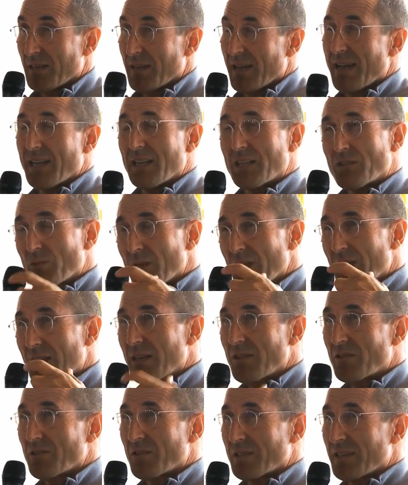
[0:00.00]
And it's really
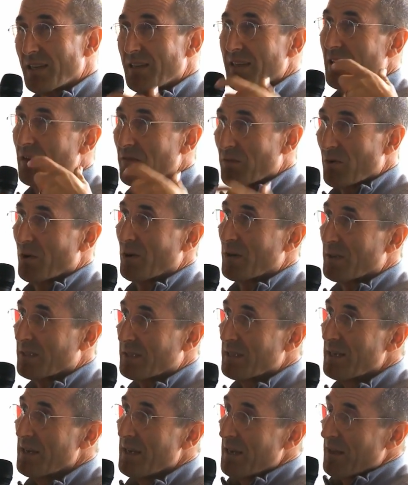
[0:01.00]
interesting that, of
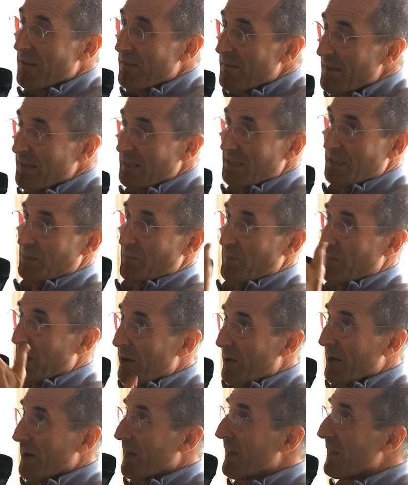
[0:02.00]
course, this
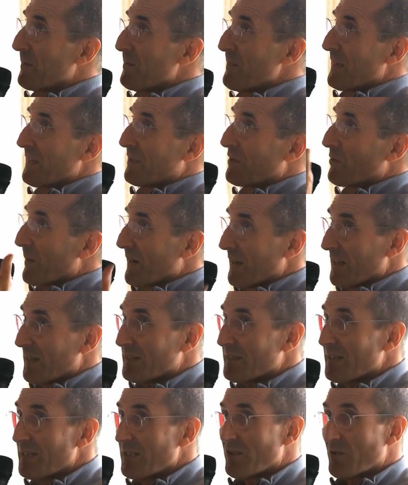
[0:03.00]
period, mid-20th
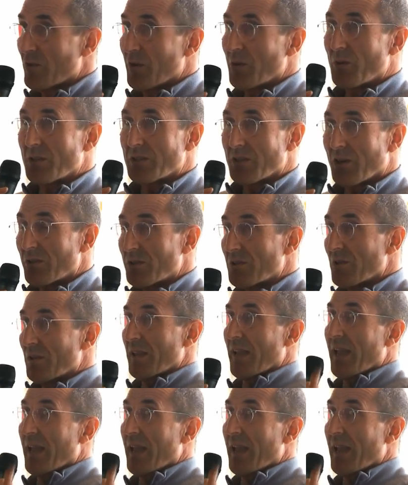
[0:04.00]
century, was also the